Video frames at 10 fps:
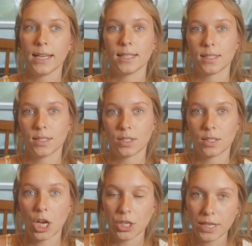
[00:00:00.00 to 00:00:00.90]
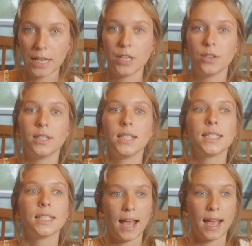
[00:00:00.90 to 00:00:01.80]
It's
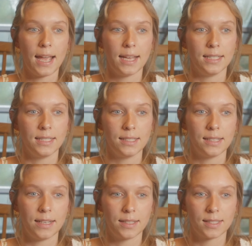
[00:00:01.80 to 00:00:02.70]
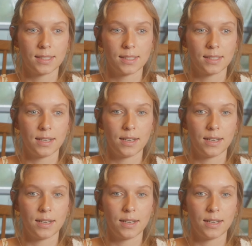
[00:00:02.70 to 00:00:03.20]
continuous and it's